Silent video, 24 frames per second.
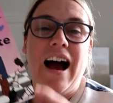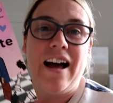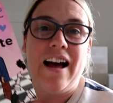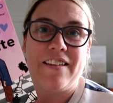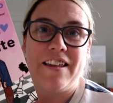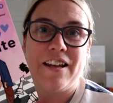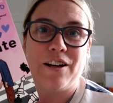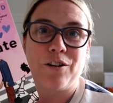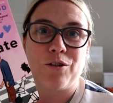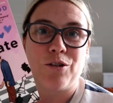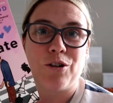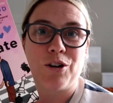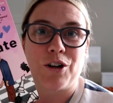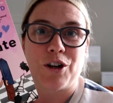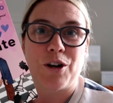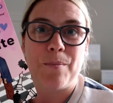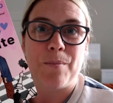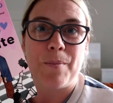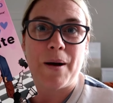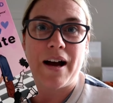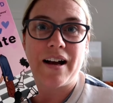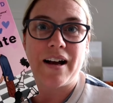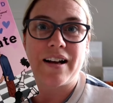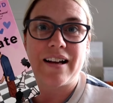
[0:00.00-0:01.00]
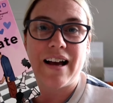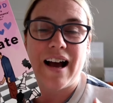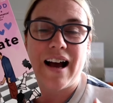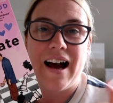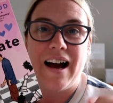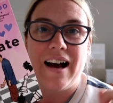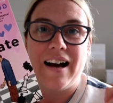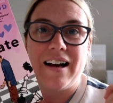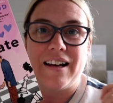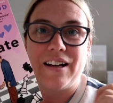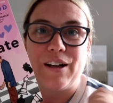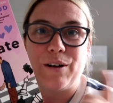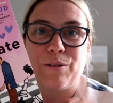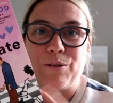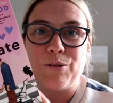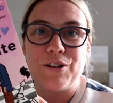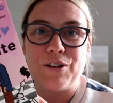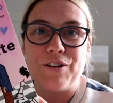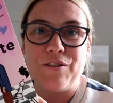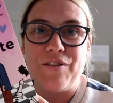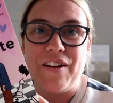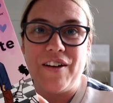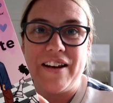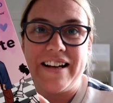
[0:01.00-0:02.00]
And then I'm going to come back and I'm
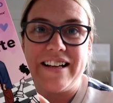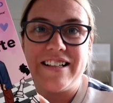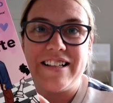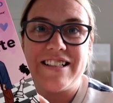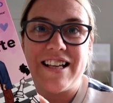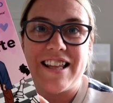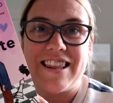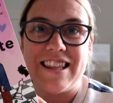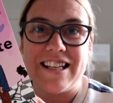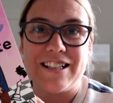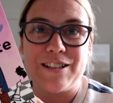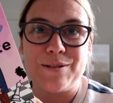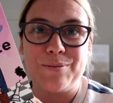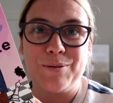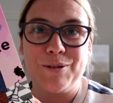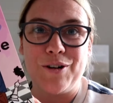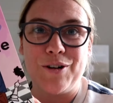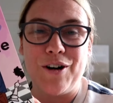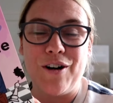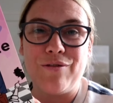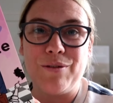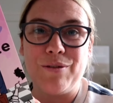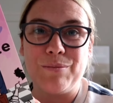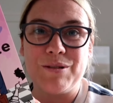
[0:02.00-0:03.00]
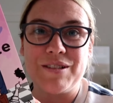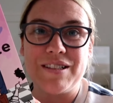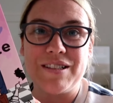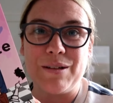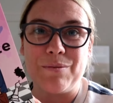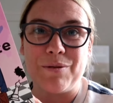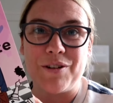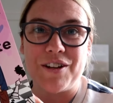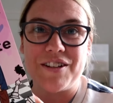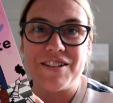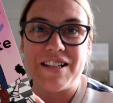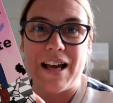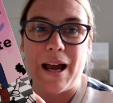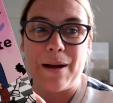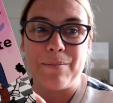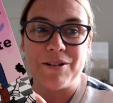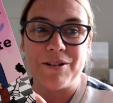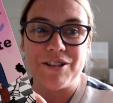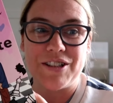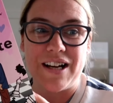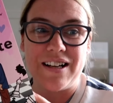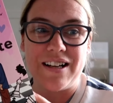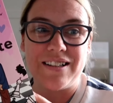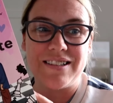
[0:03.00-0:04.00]
going to finish this one off and we'll see where the
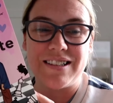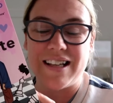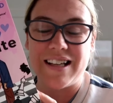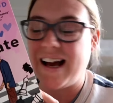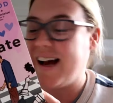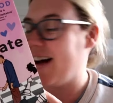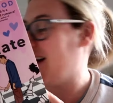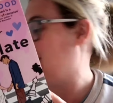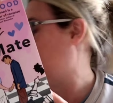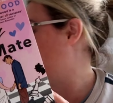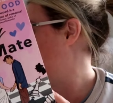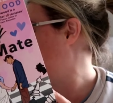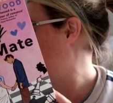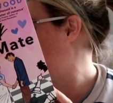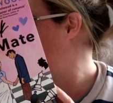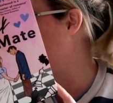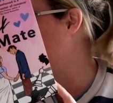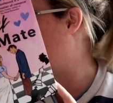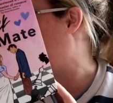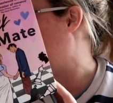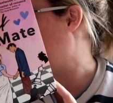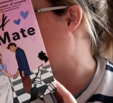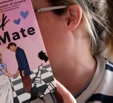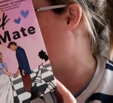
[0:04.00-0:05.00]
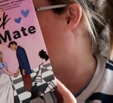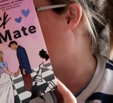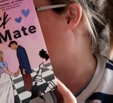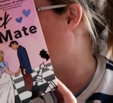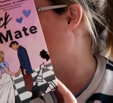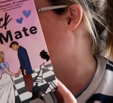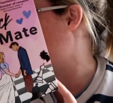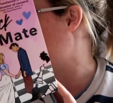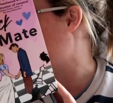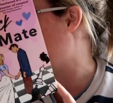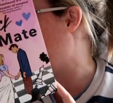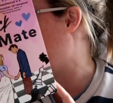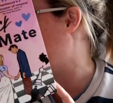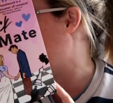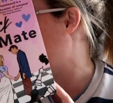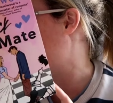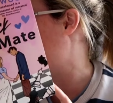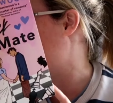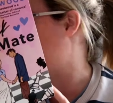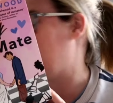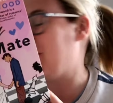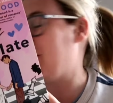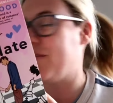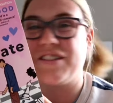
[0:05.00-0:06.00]
timer's at and see what I
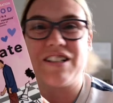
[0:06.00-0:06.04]
need to read.